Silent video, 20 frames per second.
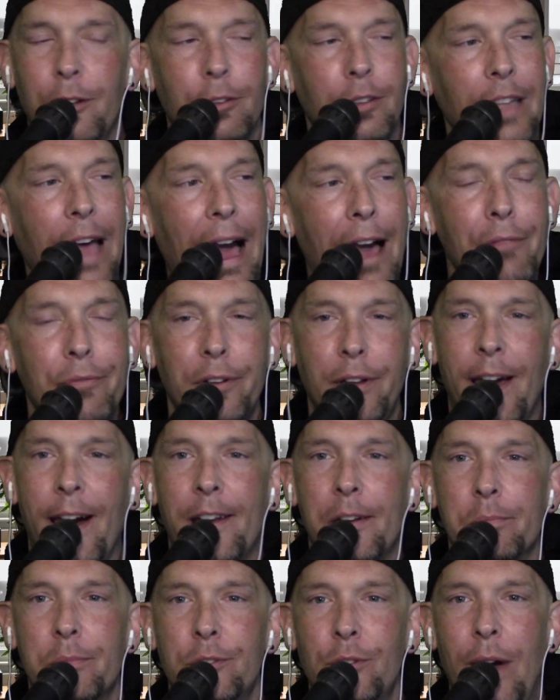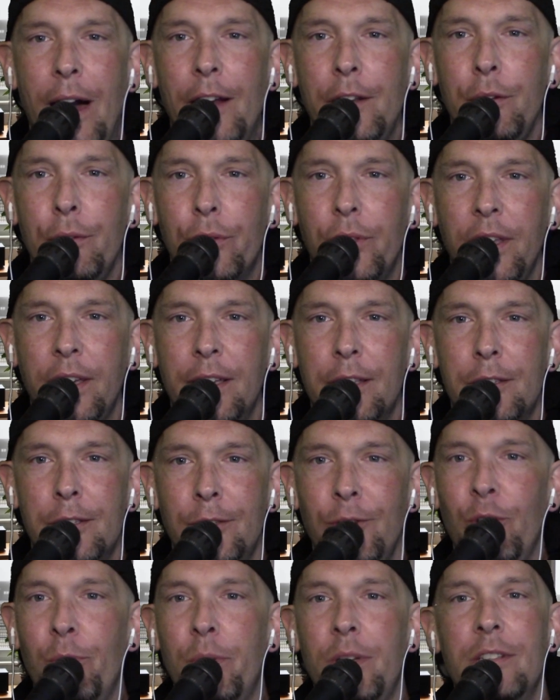You're laughing at him, so how do you think it's
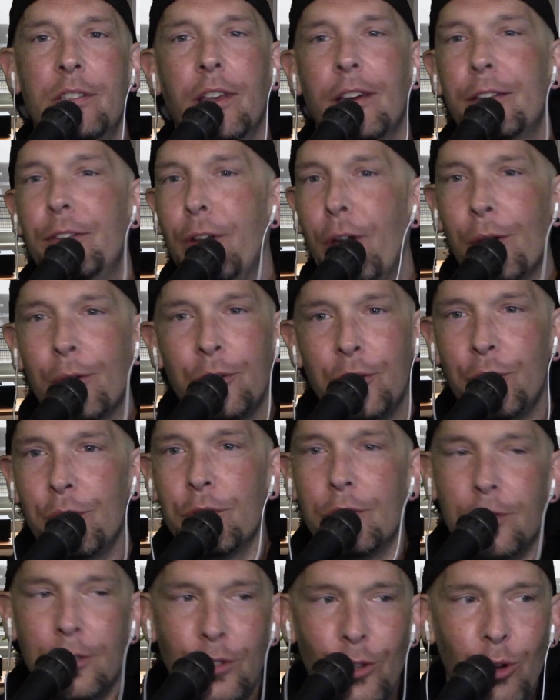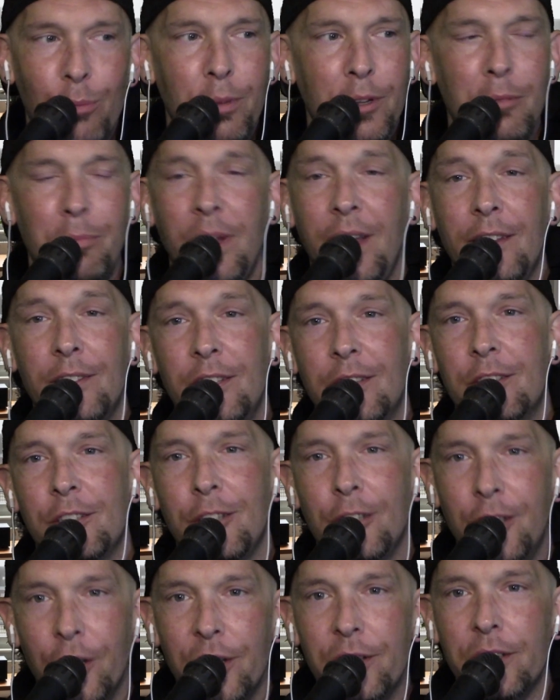stupid? He's like, no, dude, stupid means it's
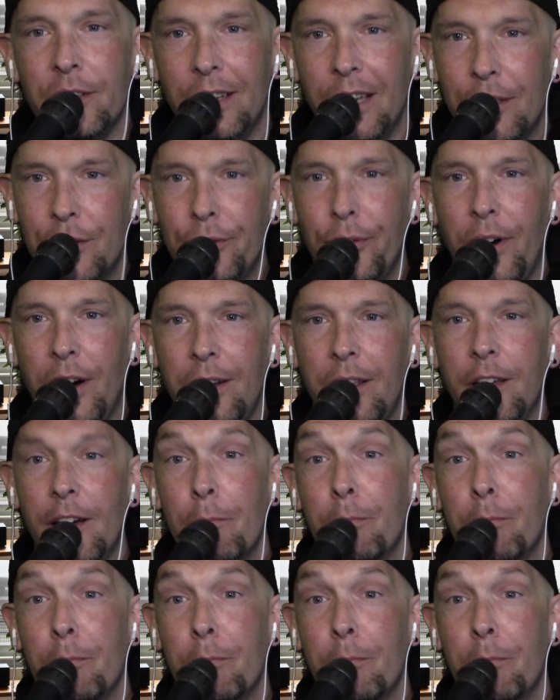good, it's funny.